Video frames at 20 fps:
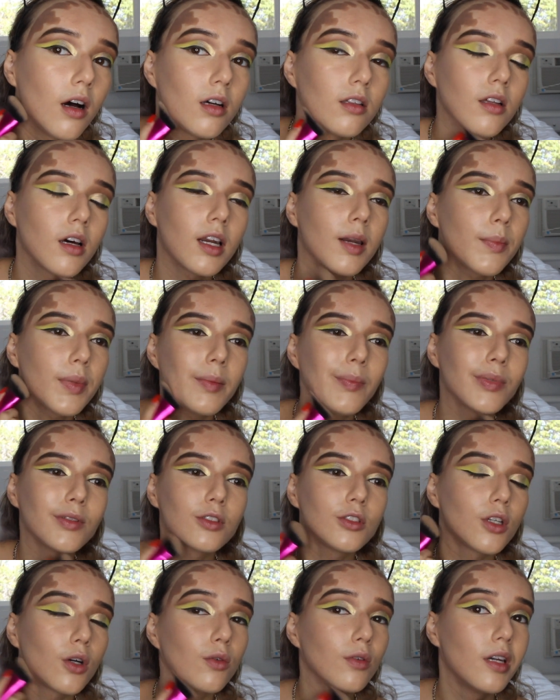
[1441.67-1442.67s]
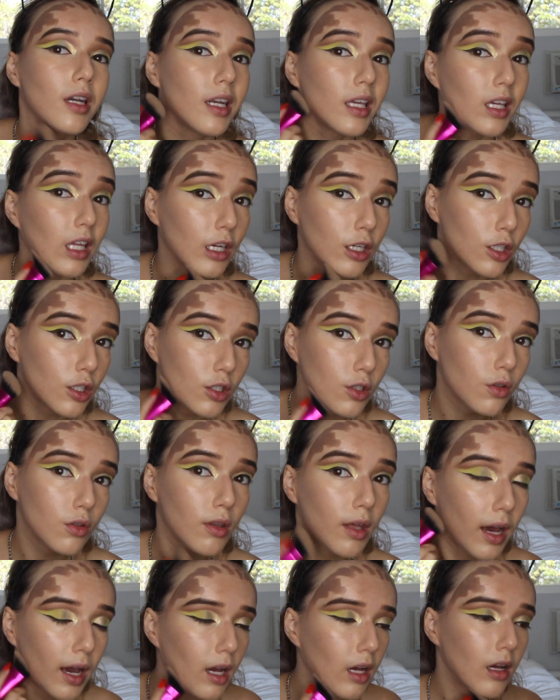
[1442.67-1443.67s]
A lot of people don't need to do
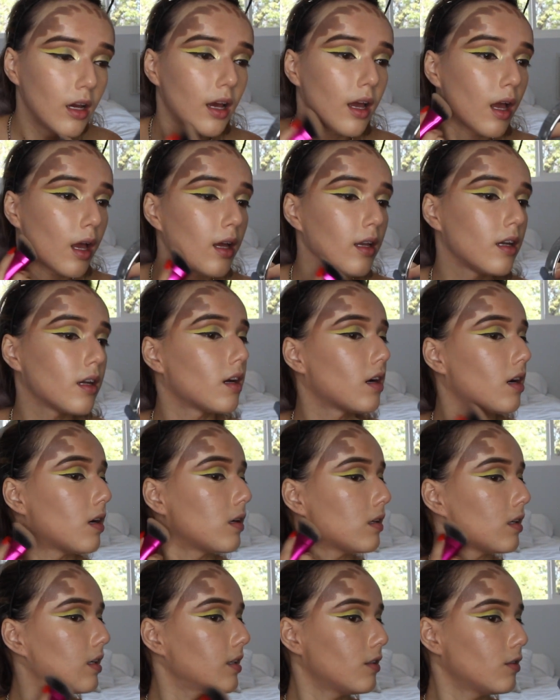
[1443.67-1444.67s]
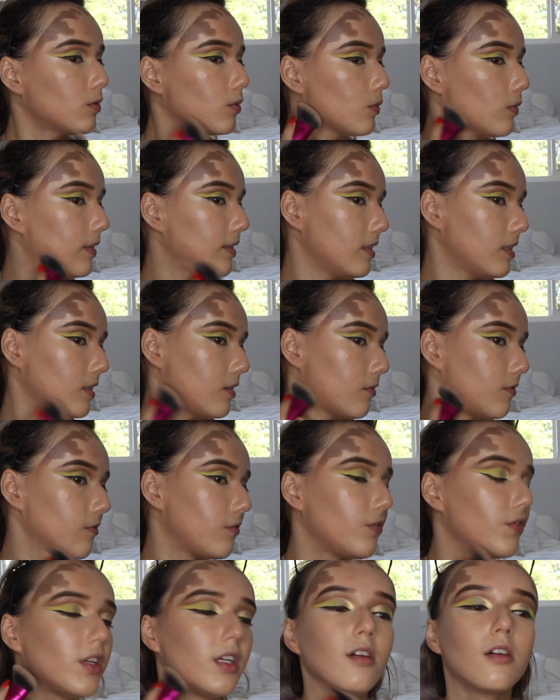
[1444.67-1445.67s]
that, and I don't really
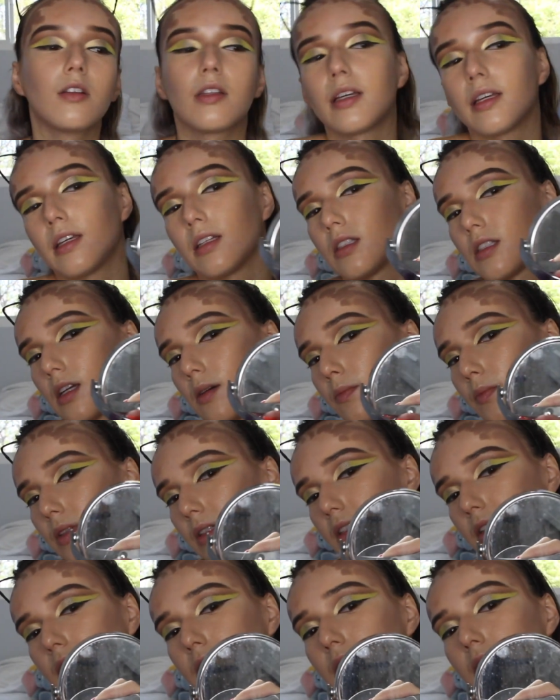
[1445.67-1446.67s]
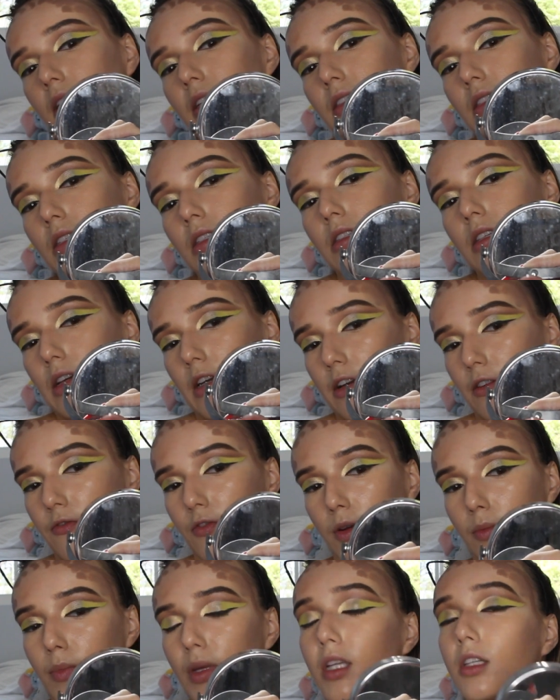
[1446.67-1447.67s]
feel like it's completely necessary
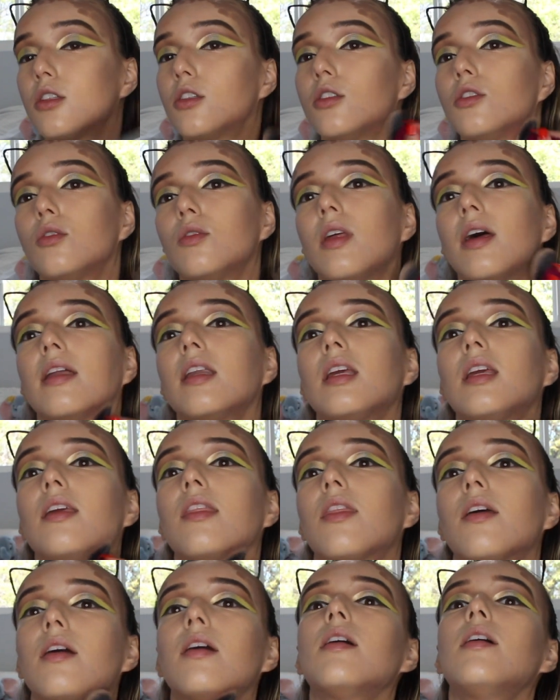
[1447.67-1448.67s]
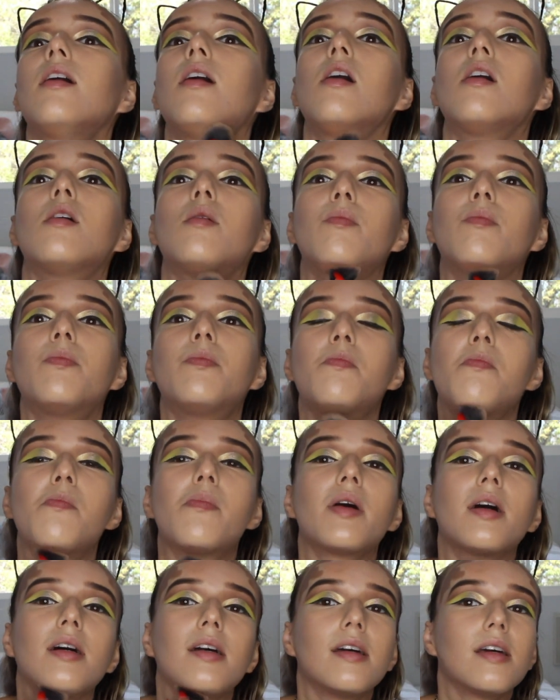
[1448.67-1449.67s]
for me to do that either,
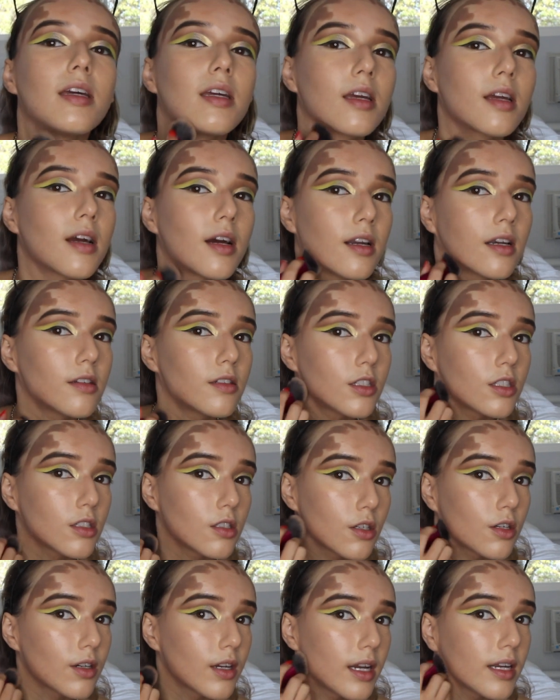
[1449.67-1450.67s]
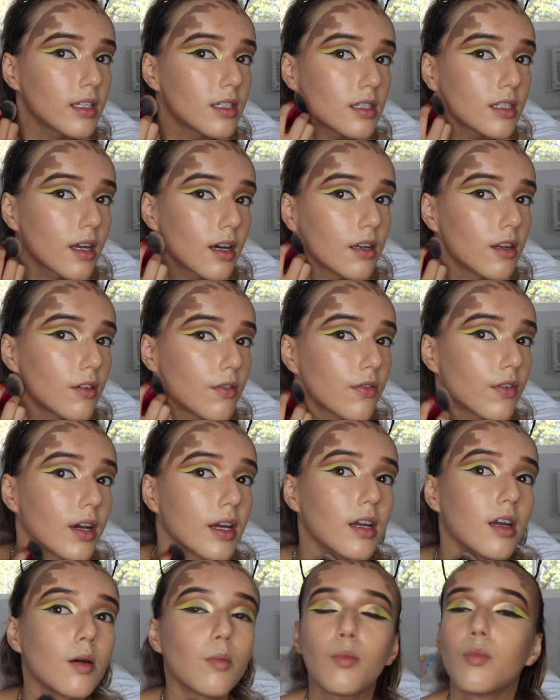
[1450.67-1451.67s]
but it kind of just creates kind of
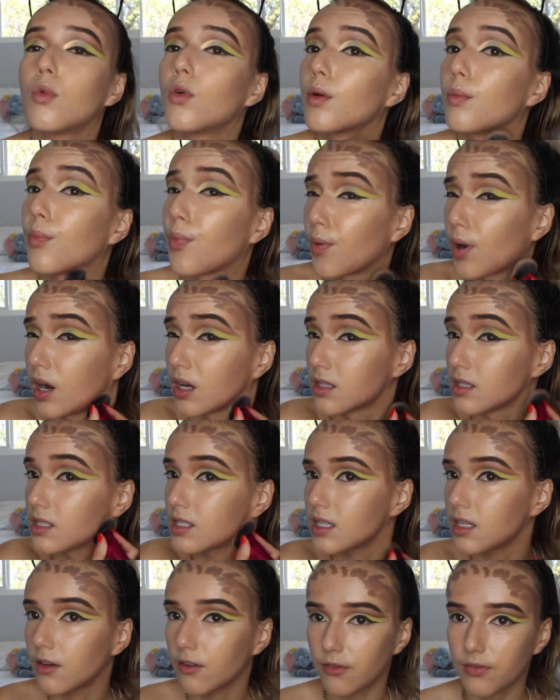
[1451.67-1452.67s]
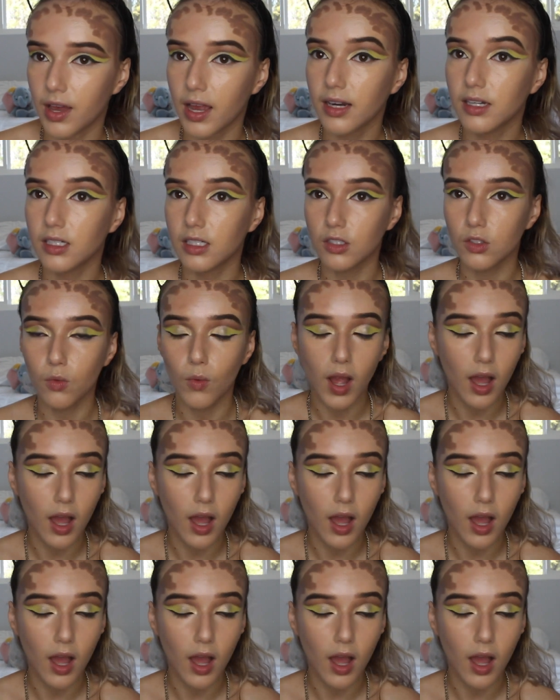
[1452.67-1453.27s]
like a more bronzy effect as